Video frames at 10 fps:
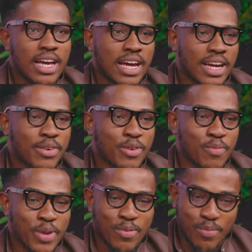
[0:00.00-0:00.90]
I
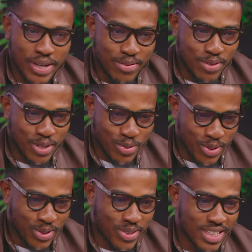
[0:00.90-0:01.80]
remember very
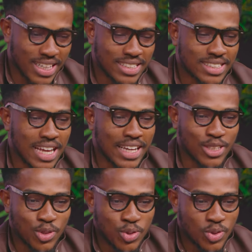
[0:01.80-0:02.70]
well that I
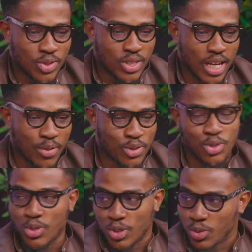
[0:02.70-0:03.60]
was
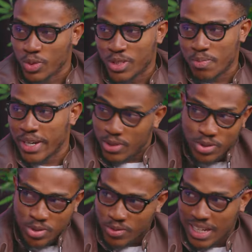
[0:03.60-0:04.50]
so good with
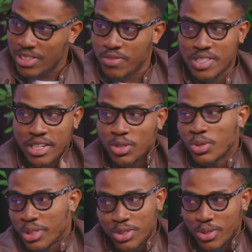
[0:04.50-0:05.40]
Microsoft. I never started
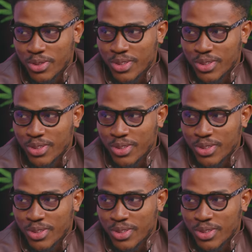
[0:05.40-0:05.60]
CorelDRAW.